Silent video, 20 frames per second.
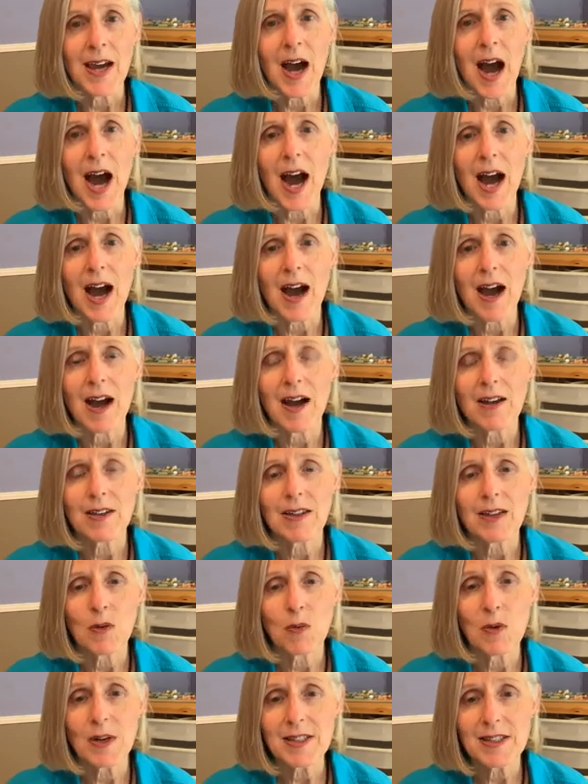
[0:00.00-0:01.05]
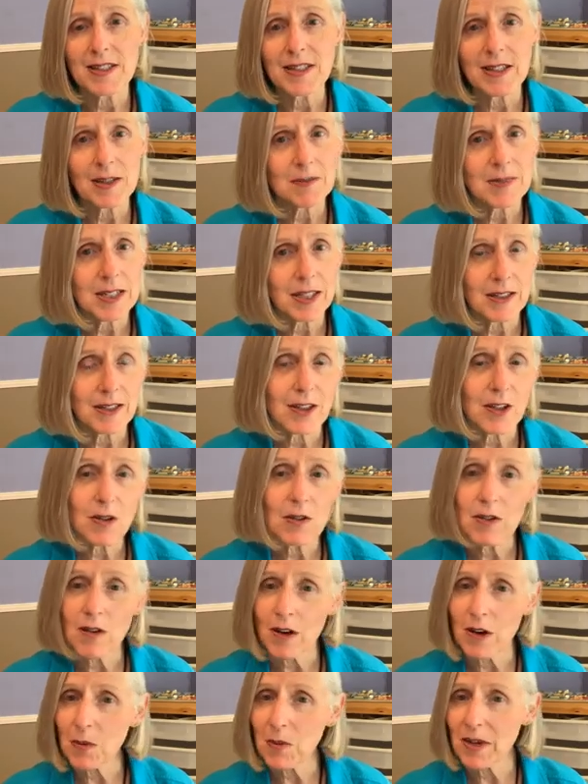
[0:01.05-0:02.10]
The ones that I'm telling you
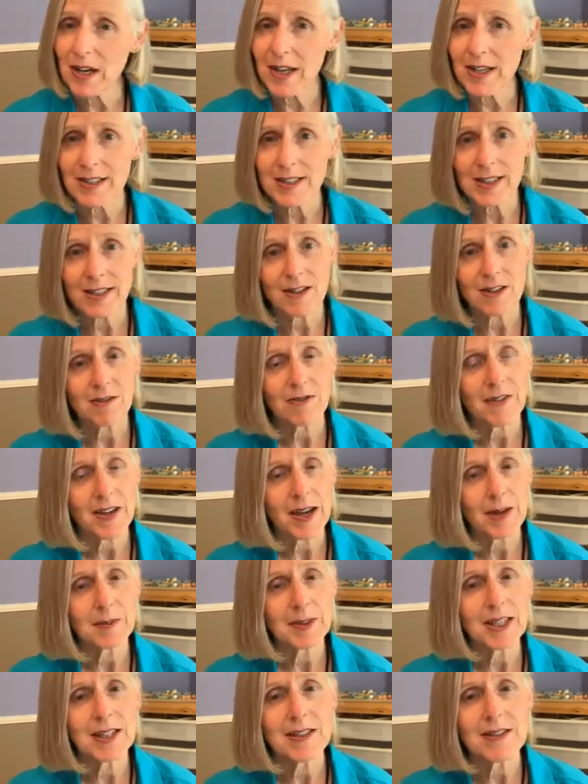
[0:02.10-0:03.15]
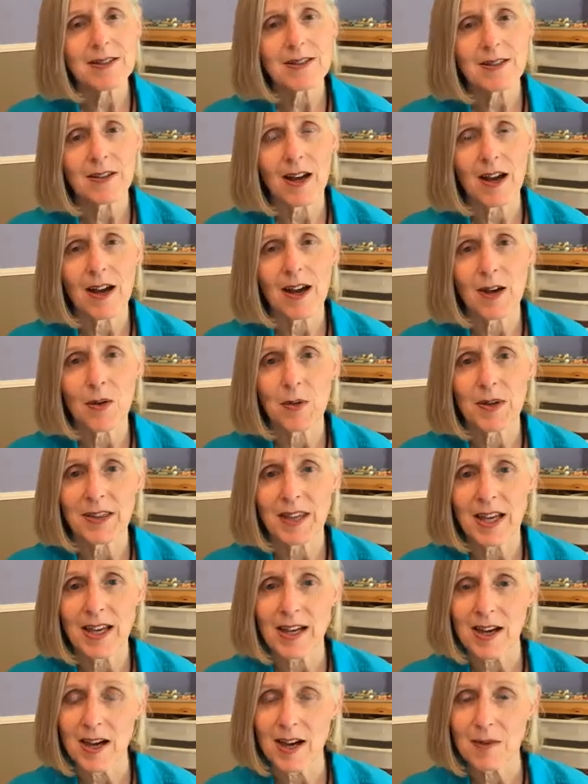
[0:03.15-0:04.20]
are what I tell families when
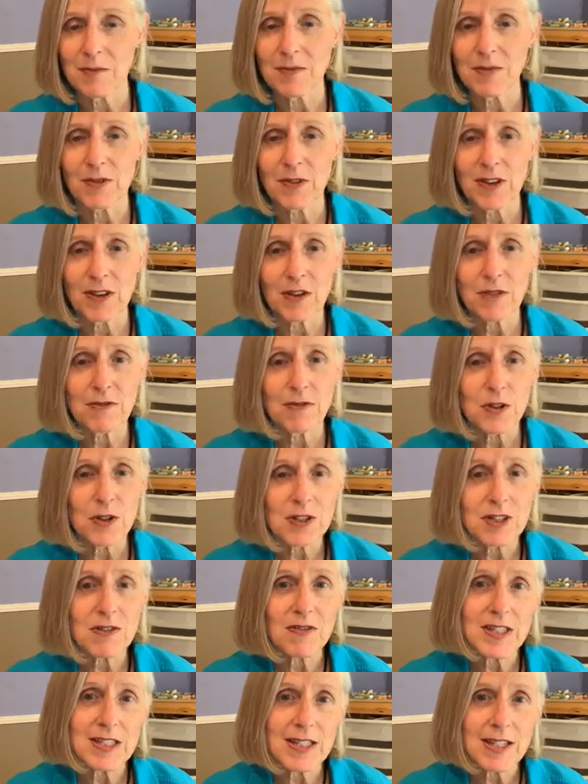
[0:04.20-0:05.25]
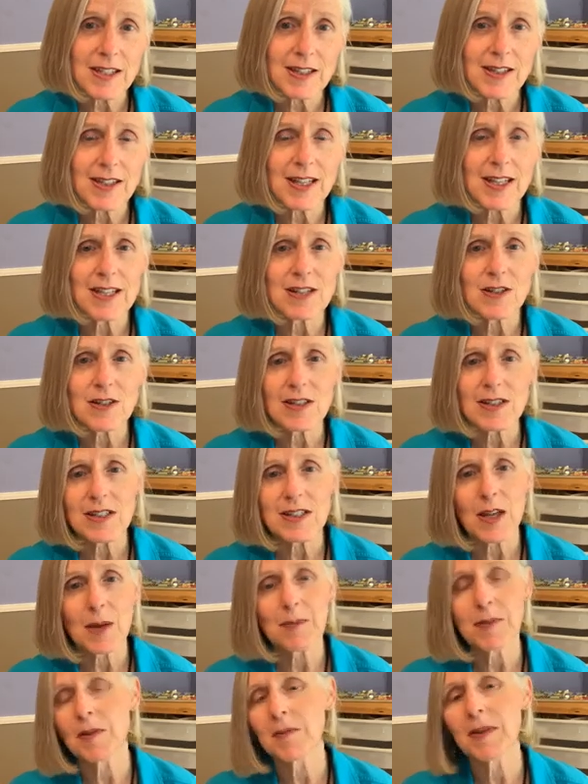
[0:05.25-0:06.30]
they come for their first visit. These are the
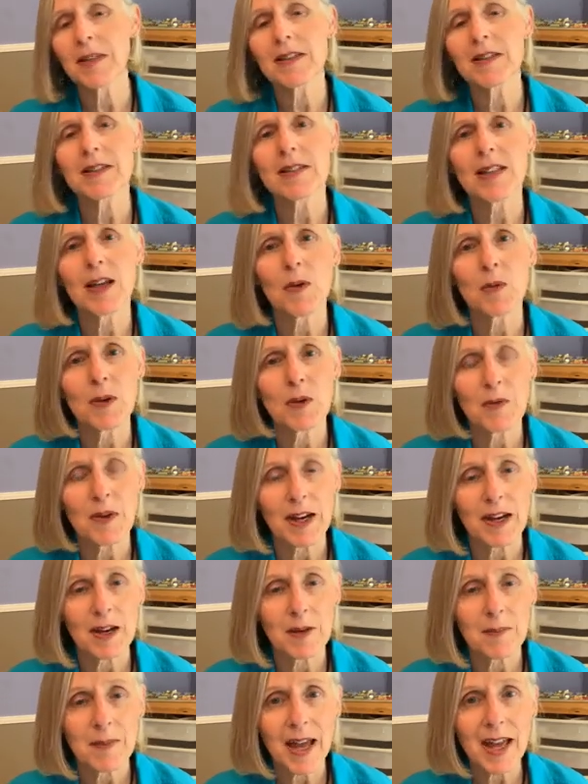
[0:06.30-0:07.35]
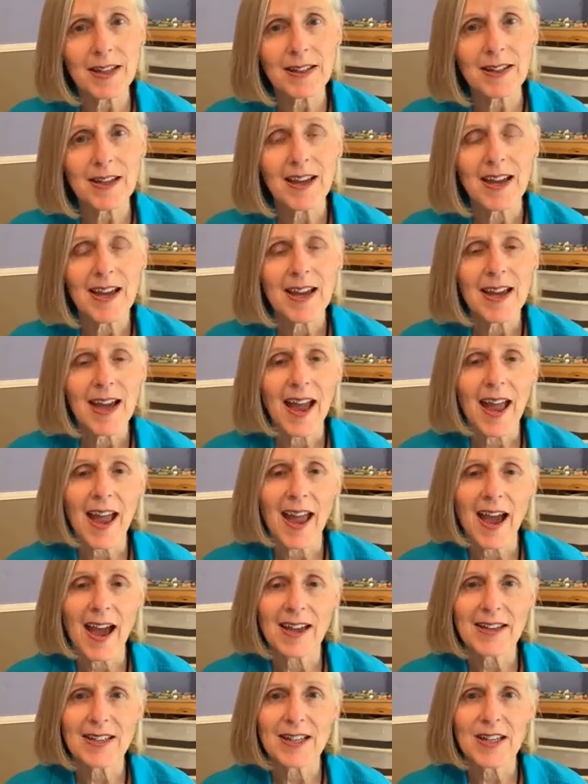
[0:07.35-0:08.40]
supplements that we recommend,
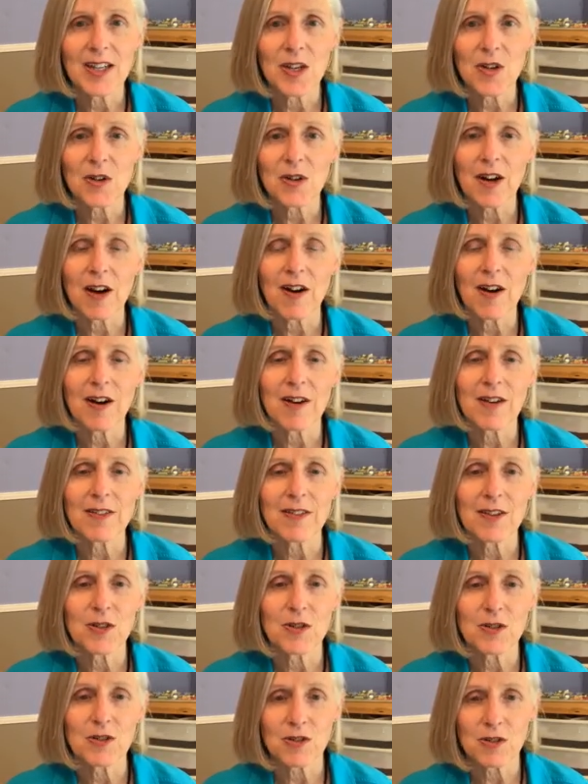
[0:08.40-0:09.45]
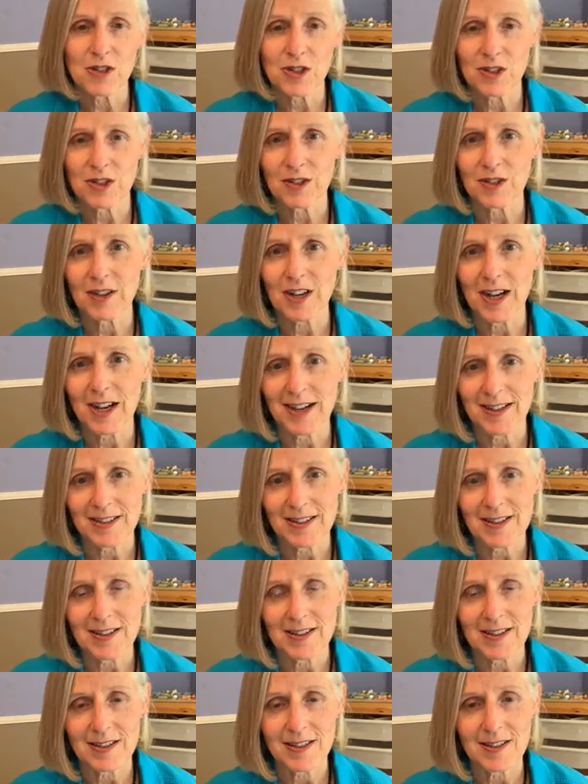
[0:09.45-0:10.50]
and here are the nutritional
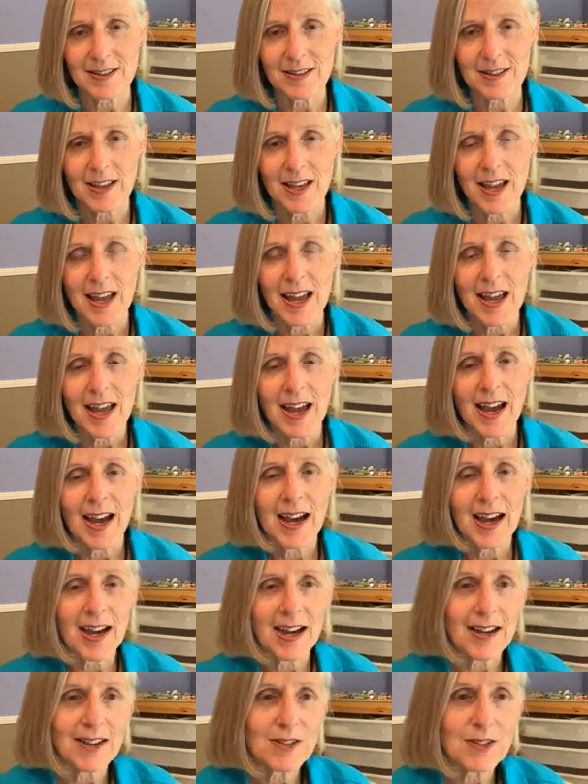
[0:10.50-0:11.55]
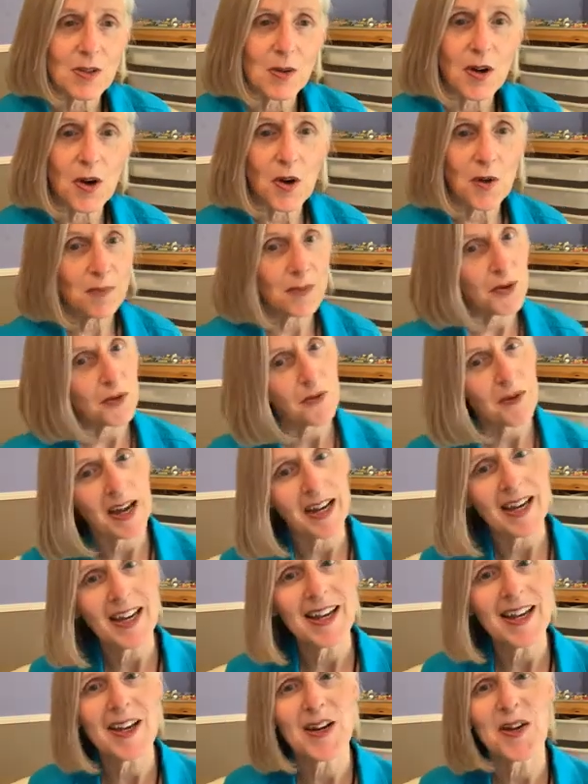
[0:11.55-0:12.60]
guidances. So I hope you're
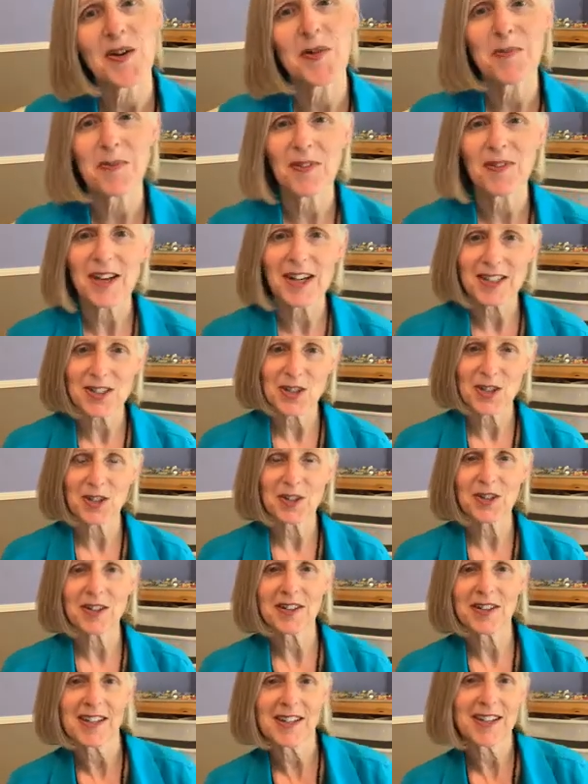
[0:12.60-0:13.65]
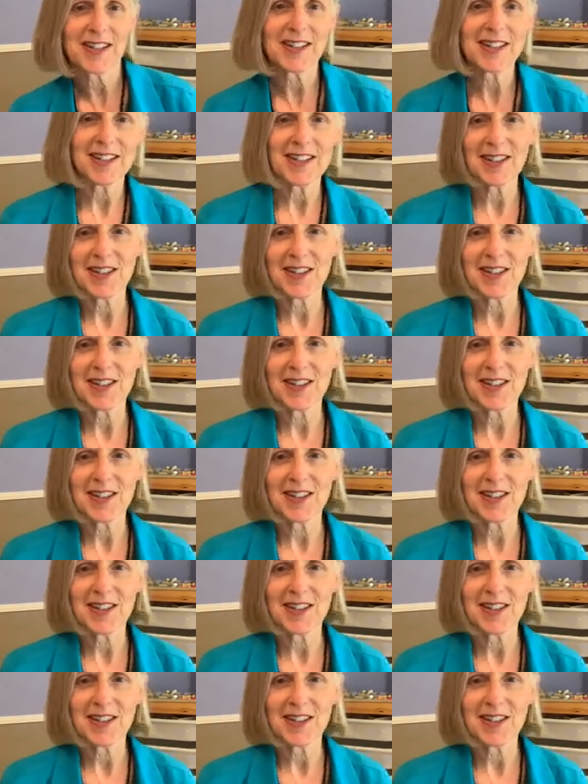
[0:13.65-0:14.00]
ready. I hope you've got your